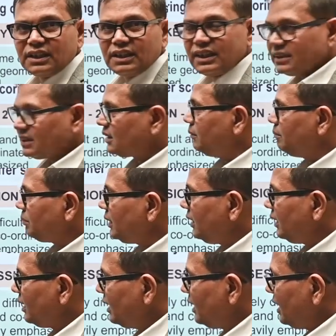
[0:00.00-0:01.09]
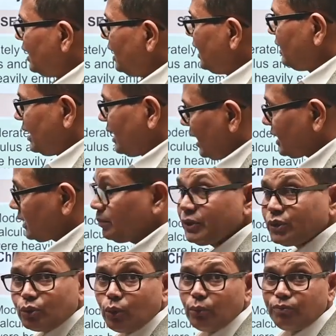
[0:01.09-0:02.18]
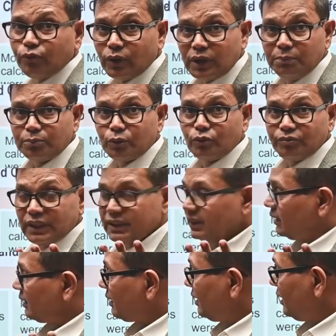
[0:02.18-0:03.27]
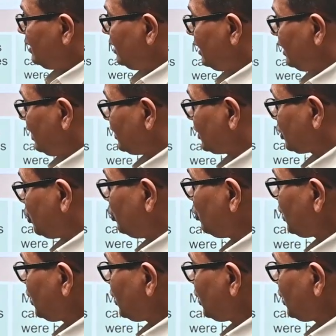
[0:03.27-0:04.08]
simple, and there has been scope for improving their score.